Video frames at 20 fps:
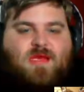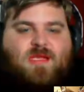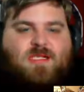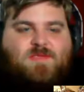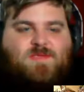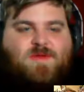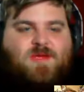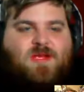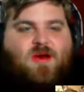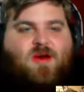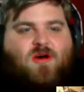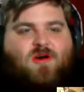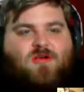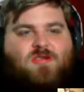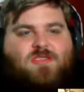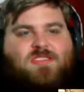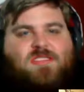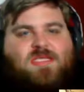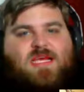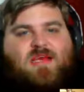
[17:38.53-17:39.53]
is
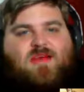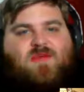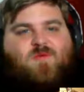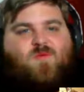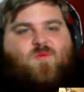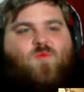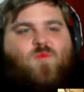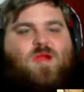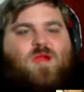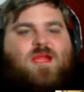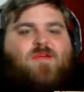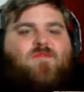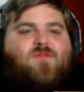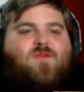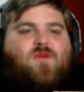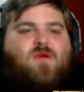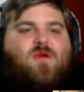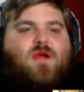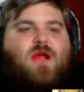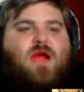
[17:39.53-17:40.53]
because
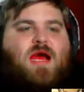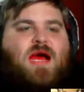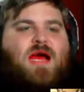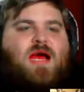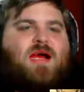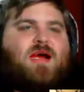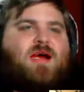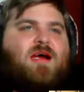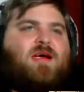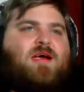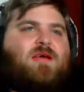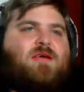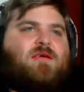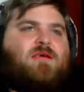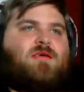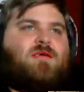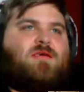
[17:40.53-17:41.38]
whenever I